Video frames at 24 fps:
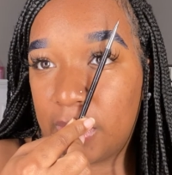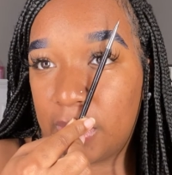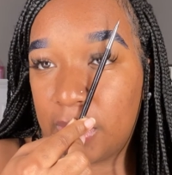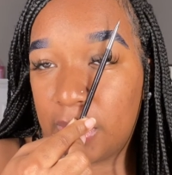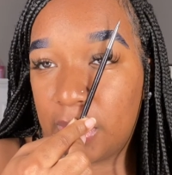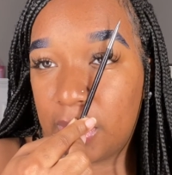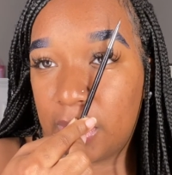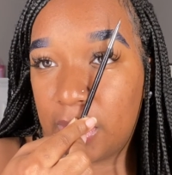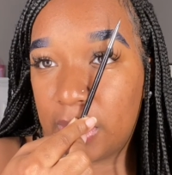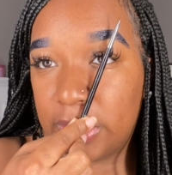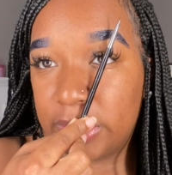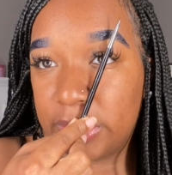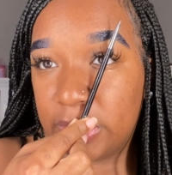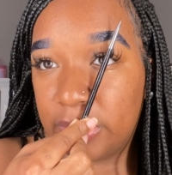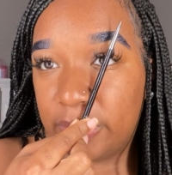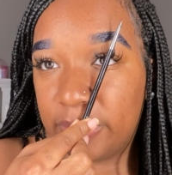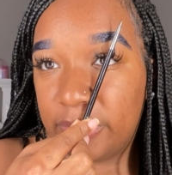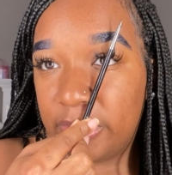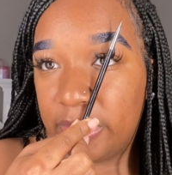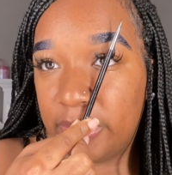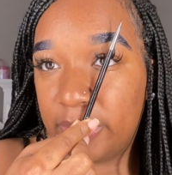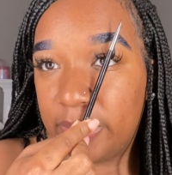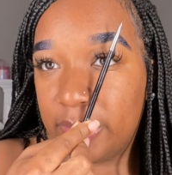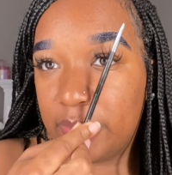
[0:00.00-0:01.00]
edge of the
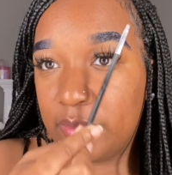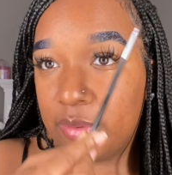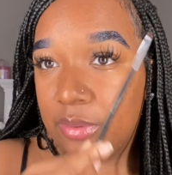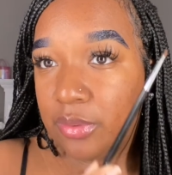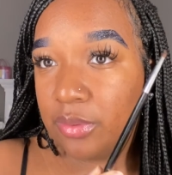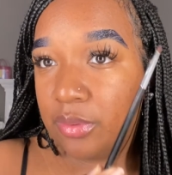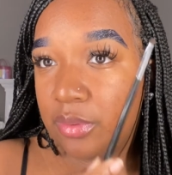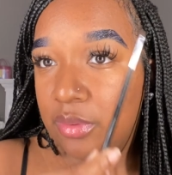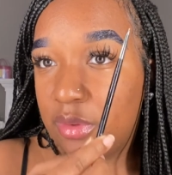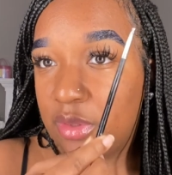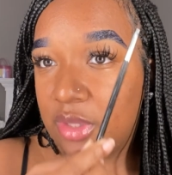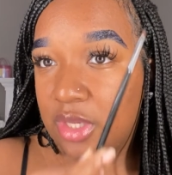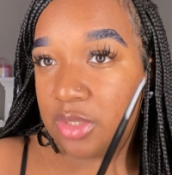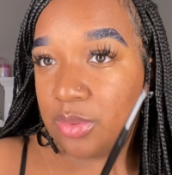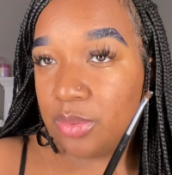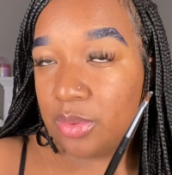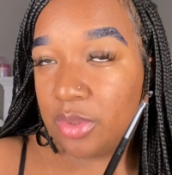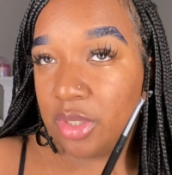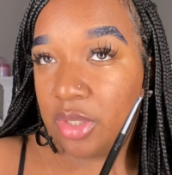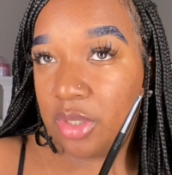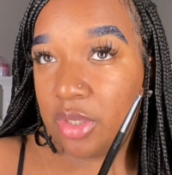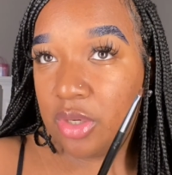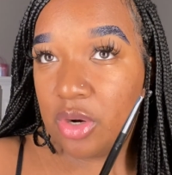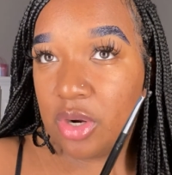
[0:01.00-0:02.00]
pupil. That's where
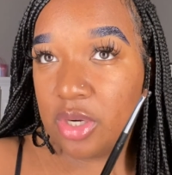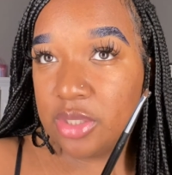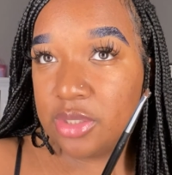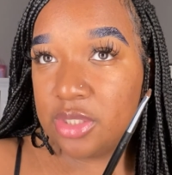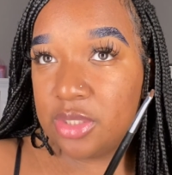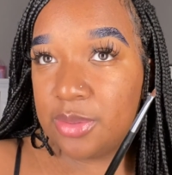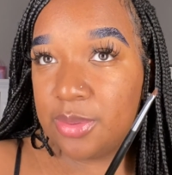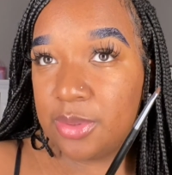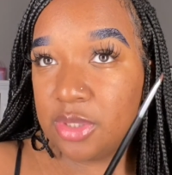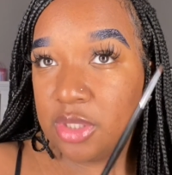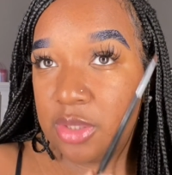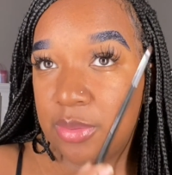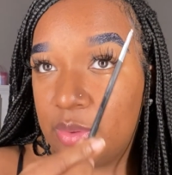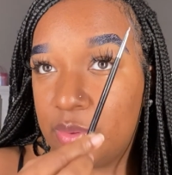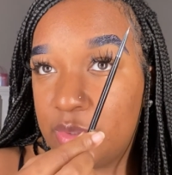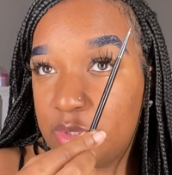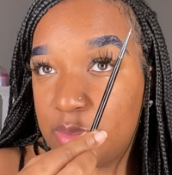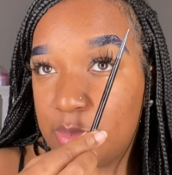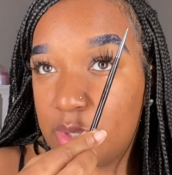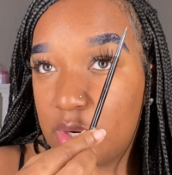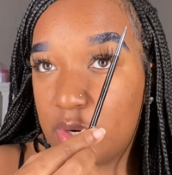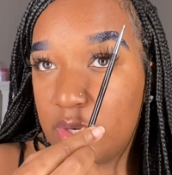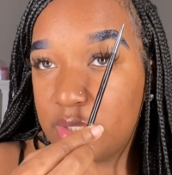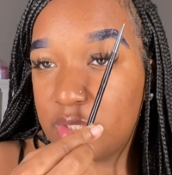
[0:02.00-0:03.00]
your arch is supposed to be, which
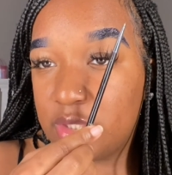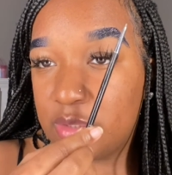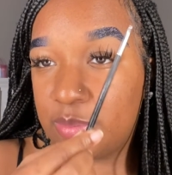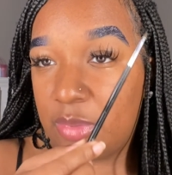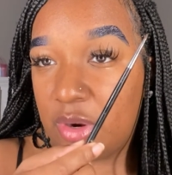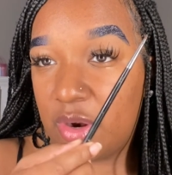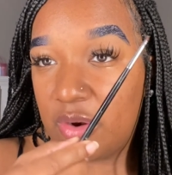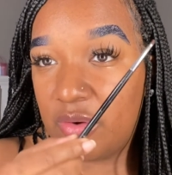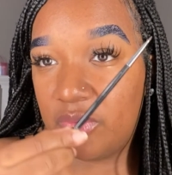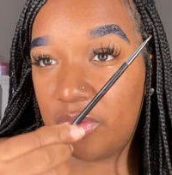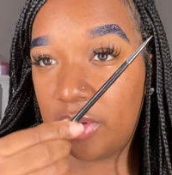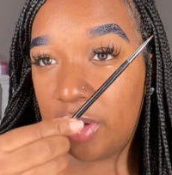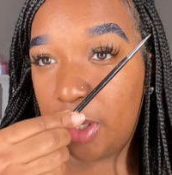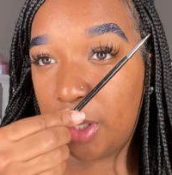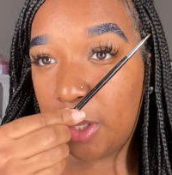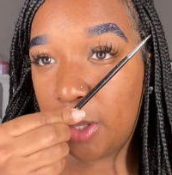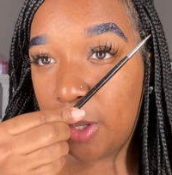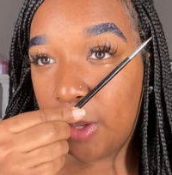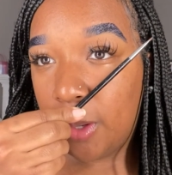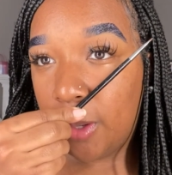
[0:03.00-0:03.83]
my arch is perfect.